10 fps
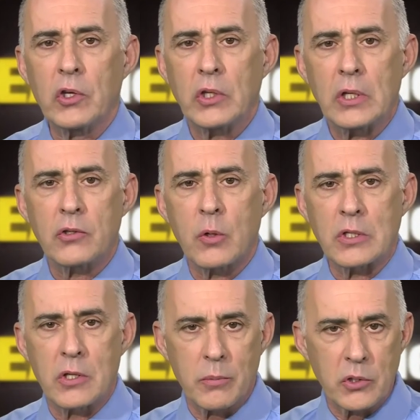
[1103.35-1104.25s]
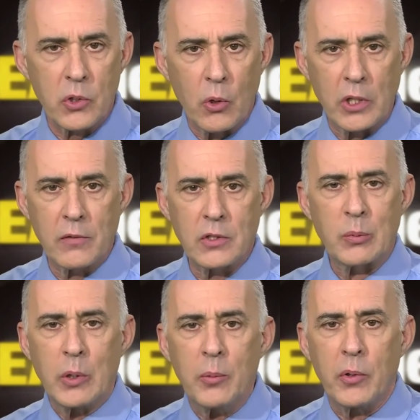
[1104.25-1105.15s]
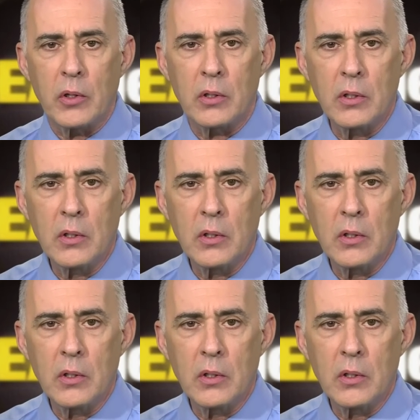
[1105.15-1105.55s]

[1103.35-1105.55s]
in the interest of the majority of its people,